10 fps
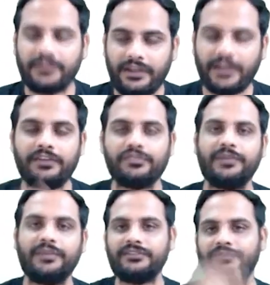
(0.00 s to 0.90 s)
Thank you so
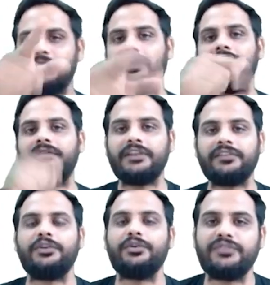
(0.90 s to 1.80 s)
much. If you have loved the
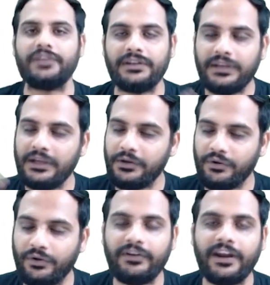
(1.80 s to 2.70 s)
solution,
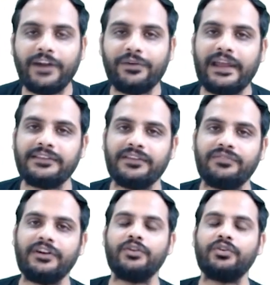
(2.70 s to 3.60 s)
don't forget to like this
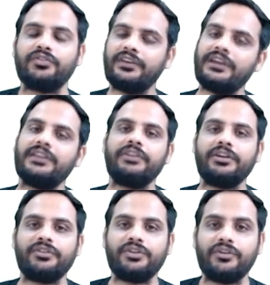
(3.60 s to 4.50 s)
video, share the
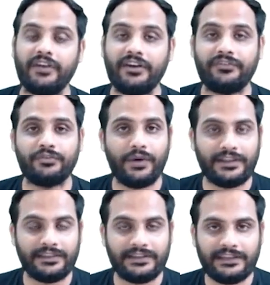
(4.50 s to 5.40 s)
video with your friends who are
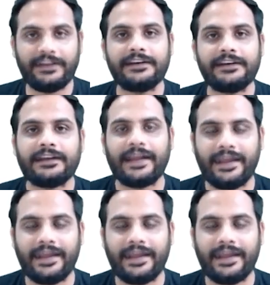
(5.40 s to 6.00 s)
in the need,